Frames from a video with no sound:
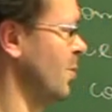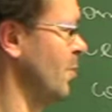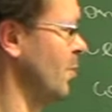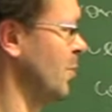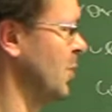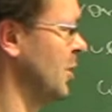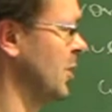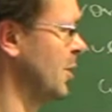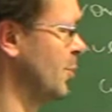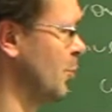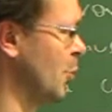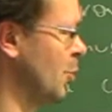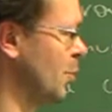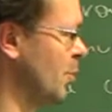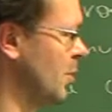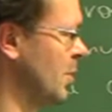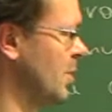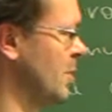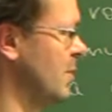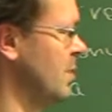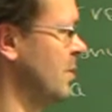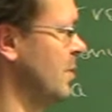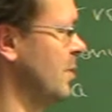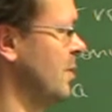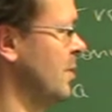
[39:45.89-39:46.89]
minimum
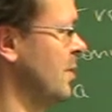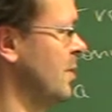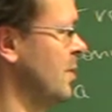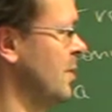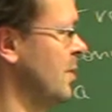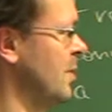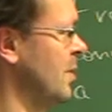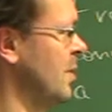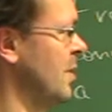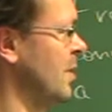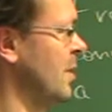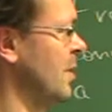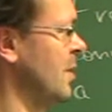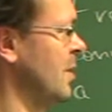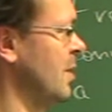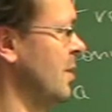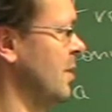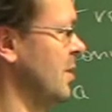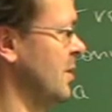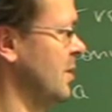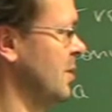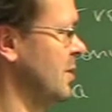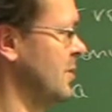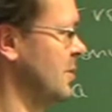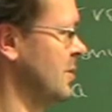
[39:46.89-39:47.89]

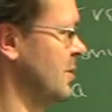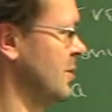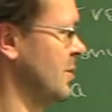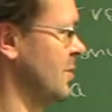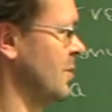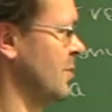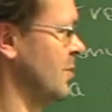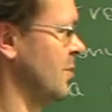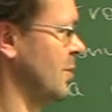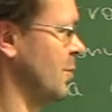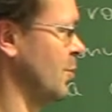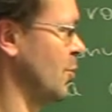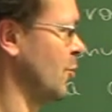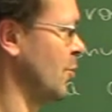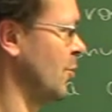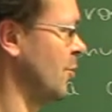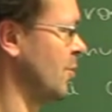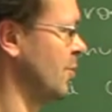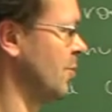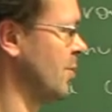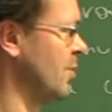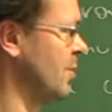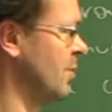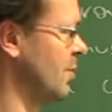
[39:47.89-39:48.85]
is the ball.